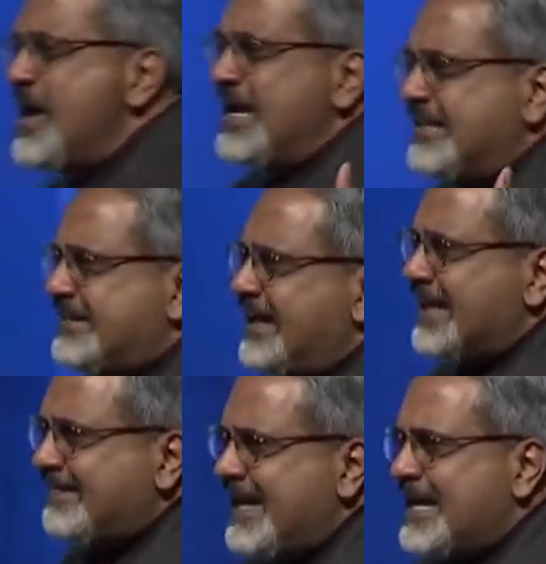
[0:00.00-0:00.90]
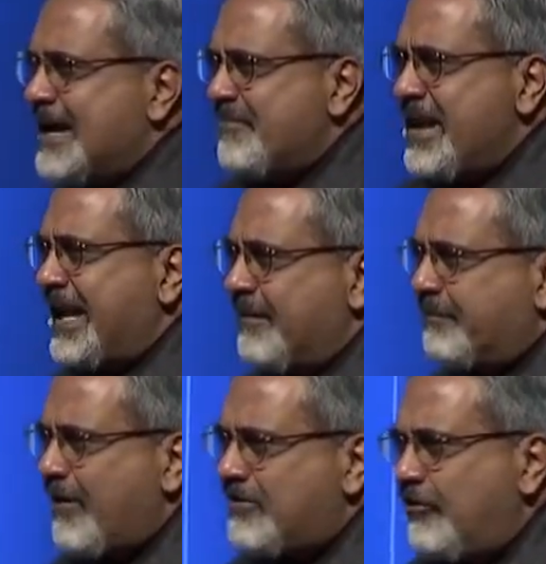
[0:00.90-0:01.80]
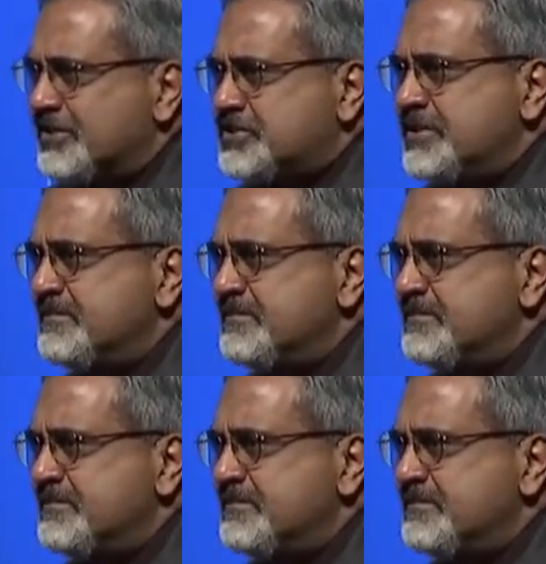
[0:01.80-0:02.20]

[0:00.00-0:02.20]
He said, "I think I'm making progress."